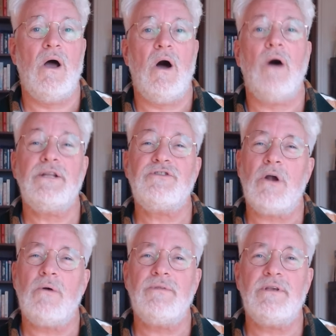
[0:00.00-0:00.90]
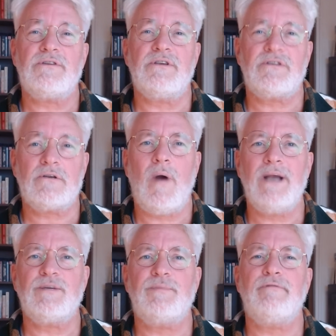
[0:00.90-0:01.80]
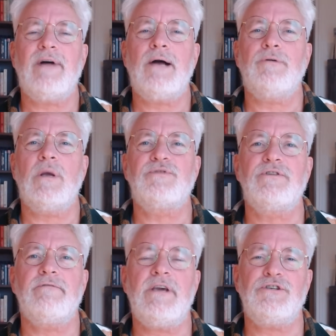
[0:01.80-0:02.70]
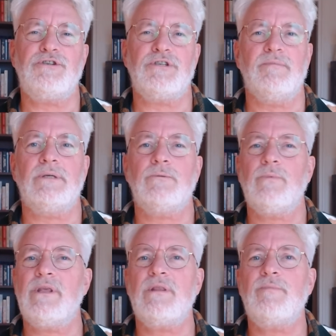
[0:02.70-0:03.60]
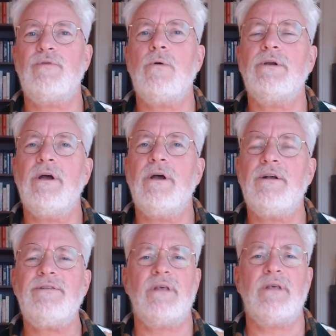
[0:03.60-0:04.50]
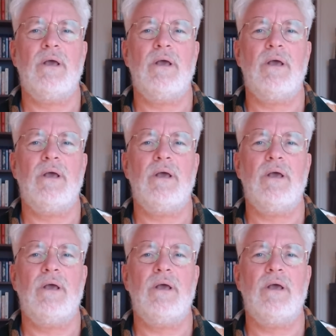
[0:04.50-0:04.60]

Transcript: On its own, this is quite a profound observation, but within the broken earth,